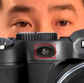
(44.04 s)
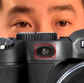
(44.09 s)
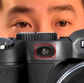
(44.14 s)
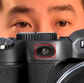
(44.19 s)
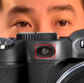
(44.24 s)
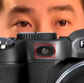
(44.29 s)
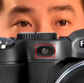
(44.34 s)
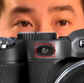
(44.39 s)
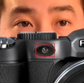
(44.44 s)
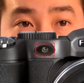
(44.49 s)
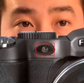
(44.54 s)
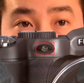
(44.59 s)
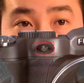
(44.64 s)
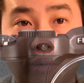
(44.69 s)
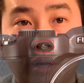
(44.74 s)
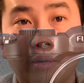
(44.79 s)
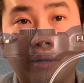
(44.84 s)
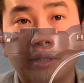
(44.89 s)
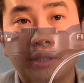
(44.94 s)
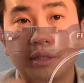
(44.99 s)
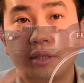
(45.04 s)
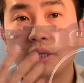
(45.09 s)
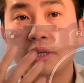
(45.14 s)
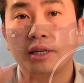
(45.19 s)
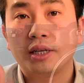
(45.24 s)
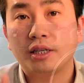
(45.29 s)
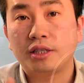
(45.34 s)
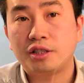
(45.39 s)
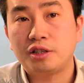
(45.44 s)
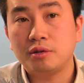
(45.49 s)
in low light, as well as
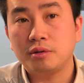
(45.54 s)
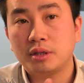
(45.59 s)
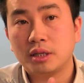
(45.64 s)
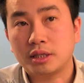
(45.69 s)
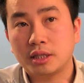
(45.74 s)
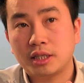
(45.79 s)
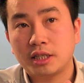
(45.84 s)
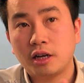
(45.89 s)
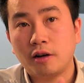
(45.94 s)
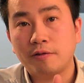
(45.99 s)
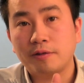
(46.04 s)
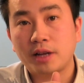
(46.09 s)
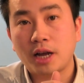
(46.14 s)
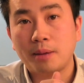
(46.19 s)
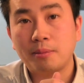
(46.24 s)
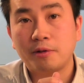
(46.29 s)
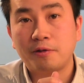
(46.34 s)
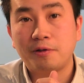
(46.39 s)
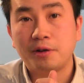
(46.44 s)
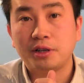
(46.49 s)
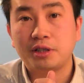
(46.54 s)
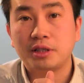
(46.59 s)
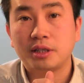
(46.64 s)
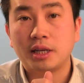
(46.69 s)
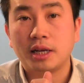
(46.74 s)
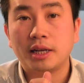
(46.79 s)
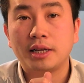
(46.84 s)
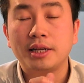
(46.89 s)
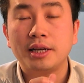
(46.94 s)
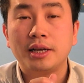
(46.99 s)
it's used as a self-timer feature
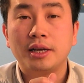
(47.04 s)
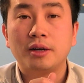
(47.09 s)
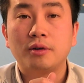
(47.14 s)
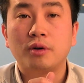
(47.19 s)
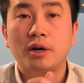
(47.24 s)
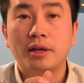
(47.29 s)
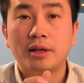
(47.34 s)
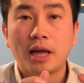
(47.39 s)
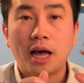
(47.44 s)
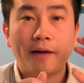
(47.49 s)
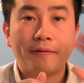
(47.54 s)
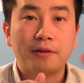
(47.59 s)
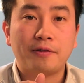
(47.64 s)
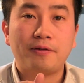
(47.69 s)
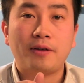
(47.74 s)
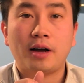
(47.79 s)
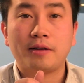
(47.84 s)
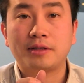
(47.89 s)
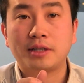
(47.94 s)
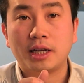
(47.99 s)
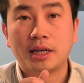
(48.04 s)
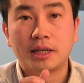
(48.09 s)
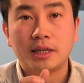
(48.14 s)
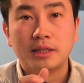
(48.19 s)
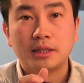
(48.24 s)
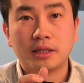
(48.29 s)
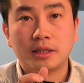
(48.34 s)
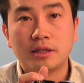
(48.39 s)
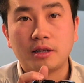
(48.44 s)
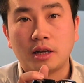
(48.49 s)
that after 5
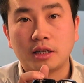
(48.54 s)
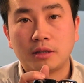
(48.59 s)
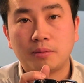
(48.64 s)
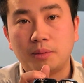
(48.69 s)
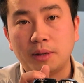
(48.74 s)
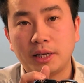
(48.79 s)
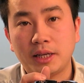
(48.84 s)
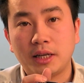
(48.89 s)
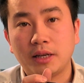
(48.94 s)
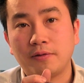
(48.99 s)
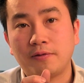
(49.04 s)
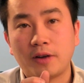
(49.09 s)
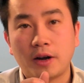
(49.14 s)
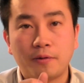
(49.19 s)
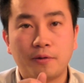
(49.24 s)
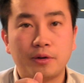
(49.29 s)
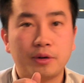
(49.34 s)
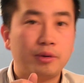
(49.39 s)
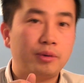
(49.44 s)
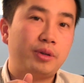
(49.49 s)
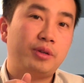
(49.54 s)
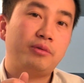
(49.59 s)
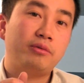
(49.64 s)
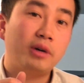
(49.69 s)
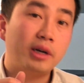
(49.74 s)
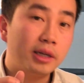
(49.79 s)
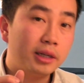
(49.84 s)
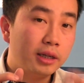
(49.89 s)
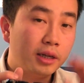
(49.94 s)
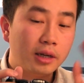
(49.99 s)
seconds it starts blinking, 5, 4, 3, 2,
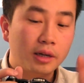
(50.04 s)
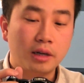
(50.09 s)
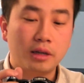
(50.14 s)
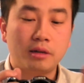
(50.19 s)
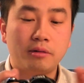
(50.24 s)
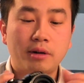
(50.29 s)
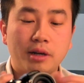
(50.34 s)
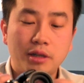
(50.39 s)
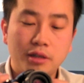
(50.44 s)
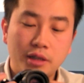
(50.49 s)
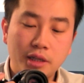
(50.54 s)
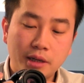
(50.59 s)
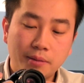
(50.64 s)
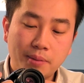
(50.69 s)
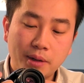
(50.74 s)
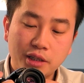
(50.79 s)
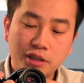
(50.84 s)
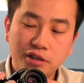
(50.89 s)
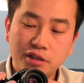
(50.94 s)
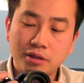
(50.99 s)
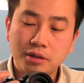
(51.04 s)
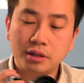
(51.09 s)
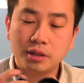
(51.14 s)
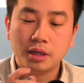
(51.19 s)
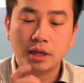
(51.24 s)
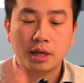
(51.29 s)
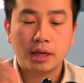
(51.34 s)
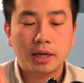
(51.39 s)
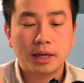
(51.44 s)
1, and you're ready to take pictures.